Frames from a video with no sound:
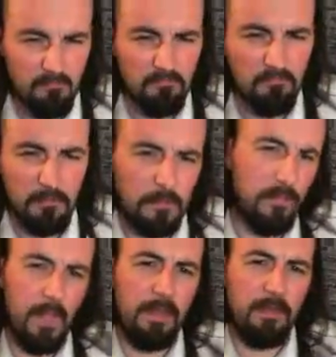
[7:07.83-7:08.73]
It's
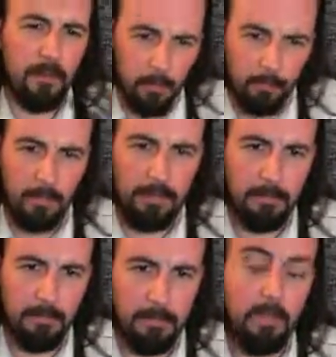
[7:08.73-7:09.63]
fine. I don't mind.
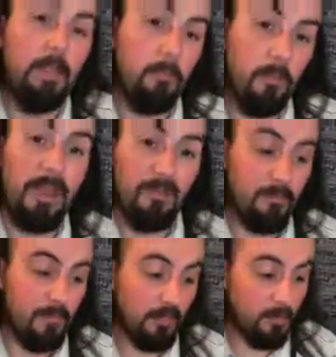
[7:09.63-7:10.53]
I'm going to have to buy
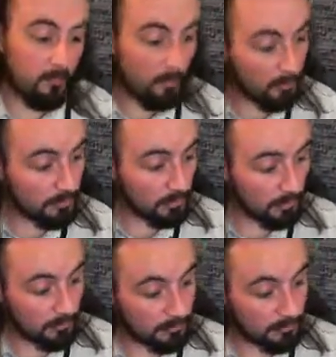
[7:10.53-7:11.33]
another box set